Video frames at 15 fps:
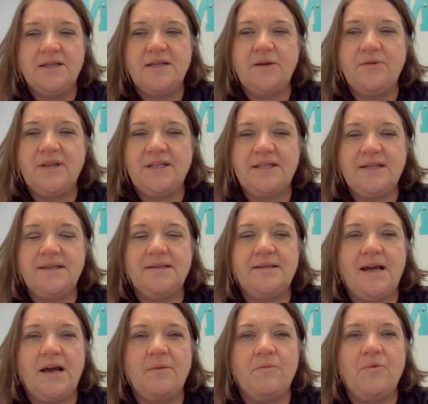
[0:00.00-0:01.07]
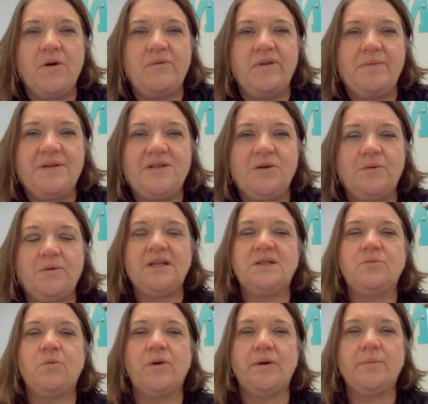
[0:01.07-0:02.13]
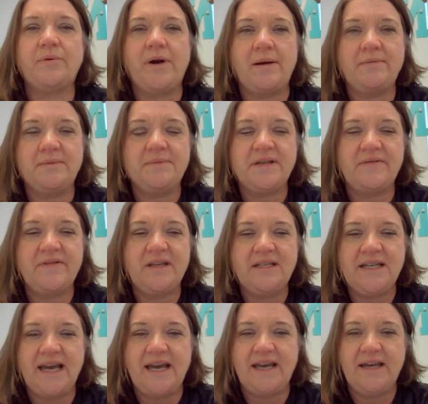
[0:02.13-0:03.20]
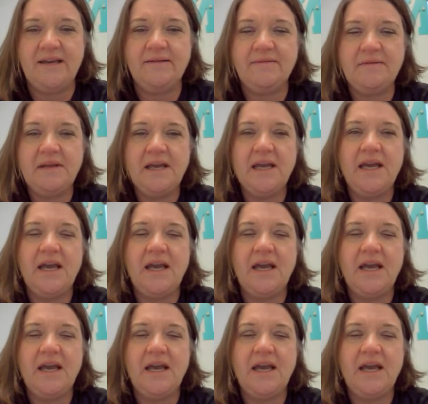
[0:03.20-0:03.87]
So this is what we've been doing is word problems of the day,